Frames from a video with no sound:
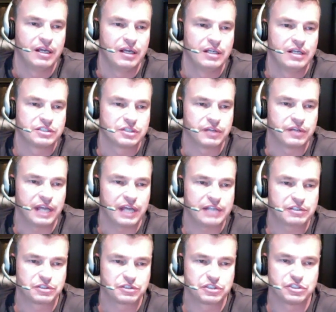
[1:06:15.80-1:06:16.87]
So the
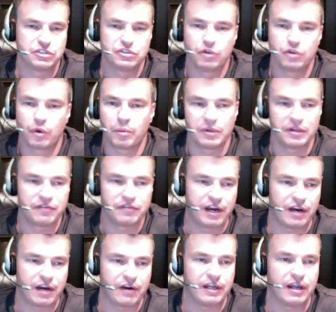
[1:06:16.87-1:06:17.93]
answers normally
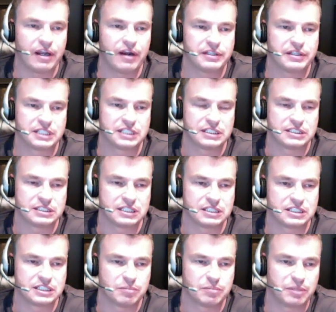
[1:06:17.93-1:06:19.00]
vary. Gary says
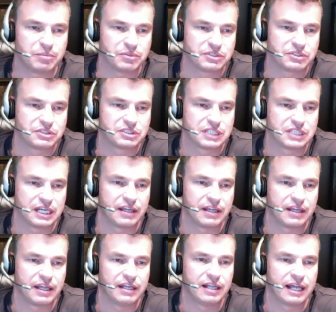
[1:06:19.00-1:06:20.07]
some people say
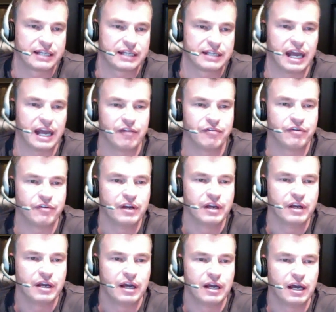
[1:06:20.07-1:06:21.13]
they'd like to have
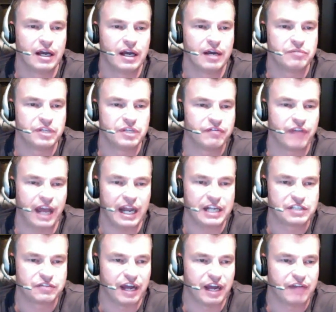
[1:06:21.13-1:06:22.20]
the
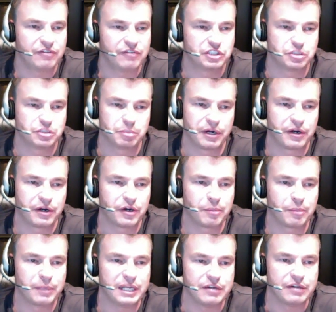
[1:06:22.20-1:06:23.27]
advantage of having superior
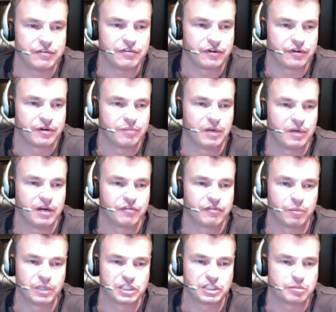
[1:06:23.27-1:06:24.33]
meat from
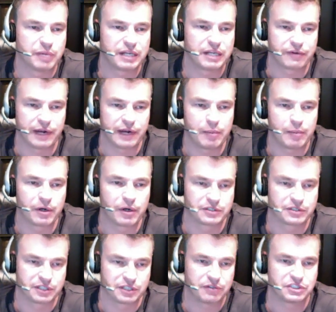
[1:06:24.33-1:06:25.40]
which to make their
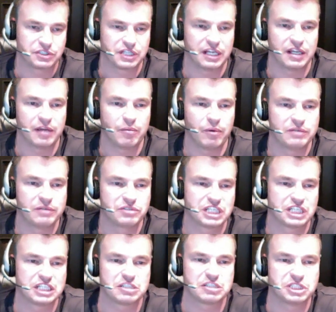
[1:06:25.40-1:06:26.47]
hamburgers. Others say they want
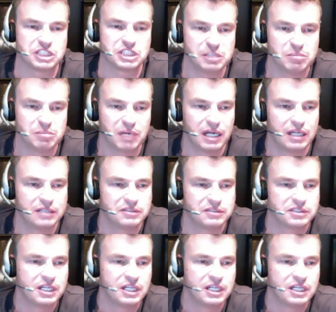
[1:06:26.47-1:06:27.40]
sesame seed buns.